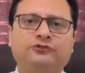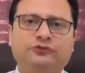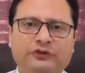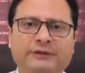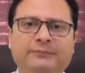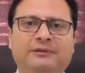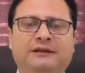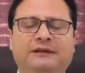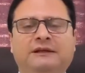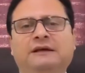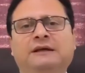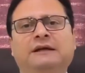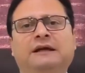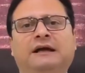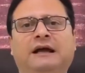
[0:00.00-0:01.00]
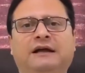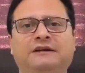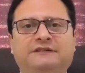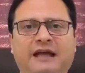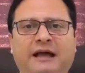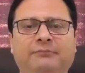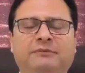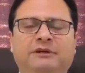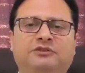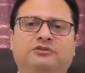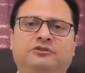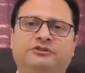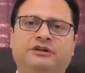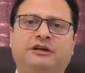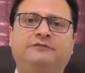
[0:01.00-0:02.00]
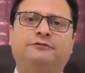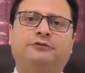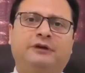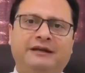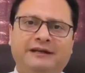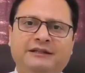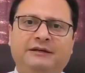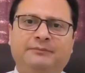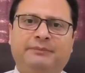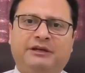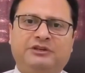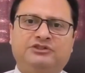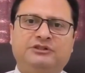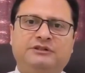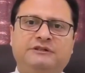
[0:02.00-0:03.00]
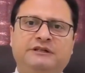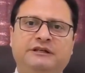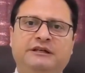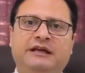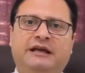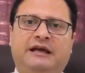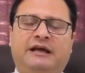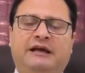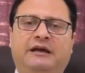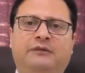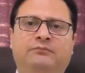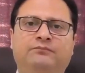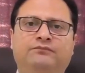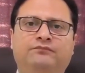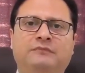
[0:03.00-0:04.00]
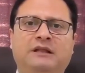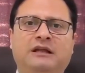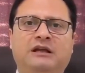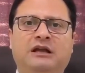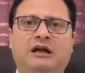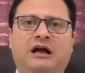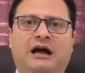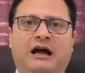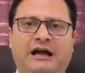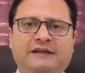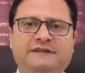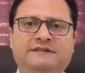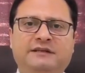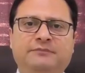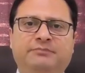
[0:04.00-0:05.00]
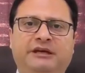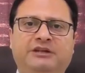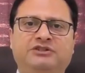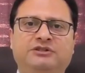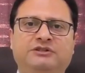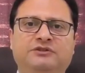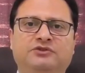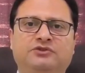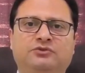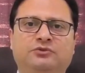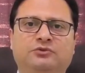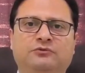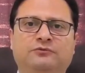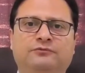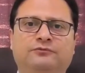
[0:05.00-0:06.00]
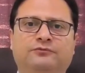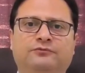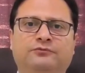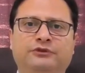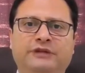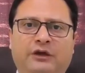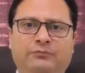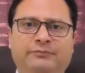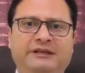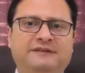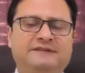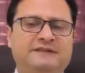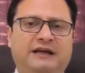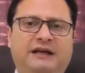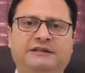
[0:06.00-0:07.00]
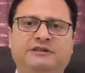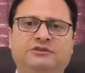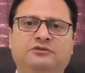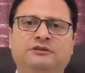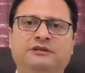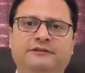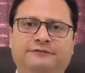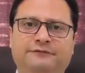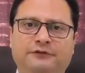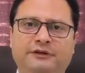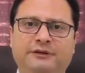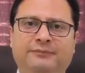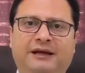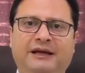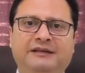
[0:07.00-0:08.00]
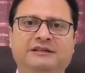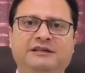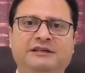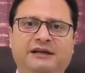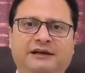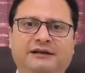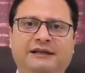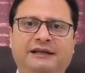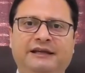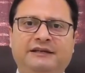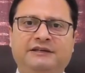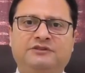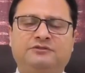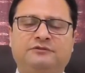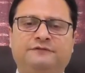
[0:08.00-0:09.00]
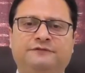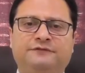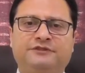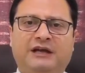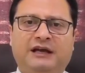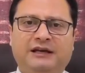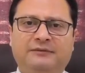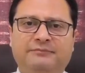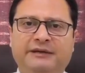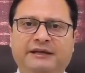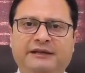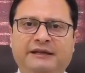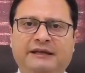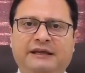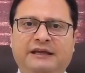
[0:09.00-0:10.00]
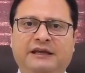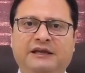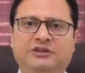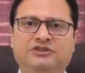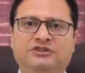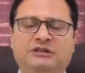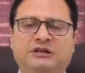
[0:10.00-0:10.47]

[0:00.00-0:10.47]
suitable tablet or drug for another patient. I see patients who would have been started on leflunomide, young ladies of childbearing age,